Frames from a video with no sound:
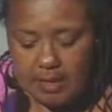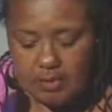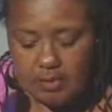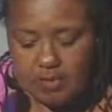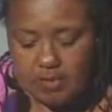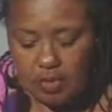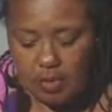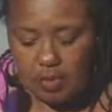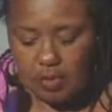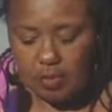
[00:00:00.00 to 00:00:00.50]

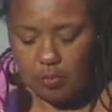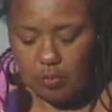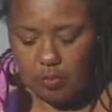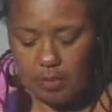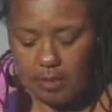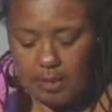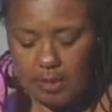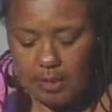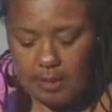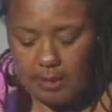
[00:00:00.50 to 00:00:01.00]
so
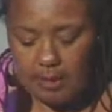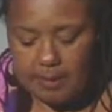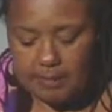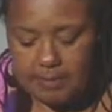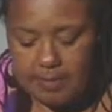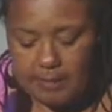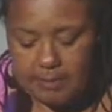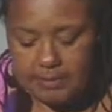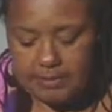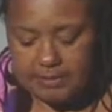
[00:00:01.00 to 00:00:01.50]

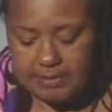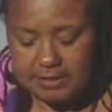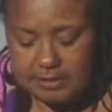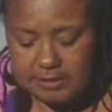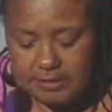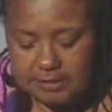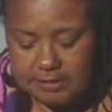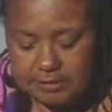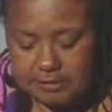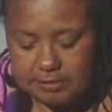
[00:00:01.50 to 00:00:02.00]
I'm going to
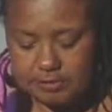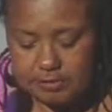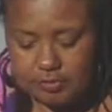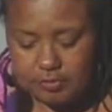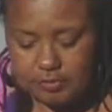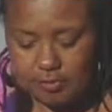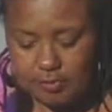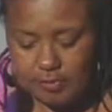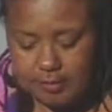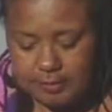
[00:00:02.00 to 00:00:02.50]
tell you a little
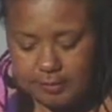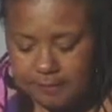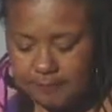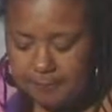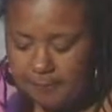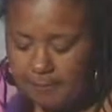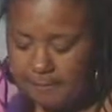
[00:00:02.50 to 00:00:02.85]
story.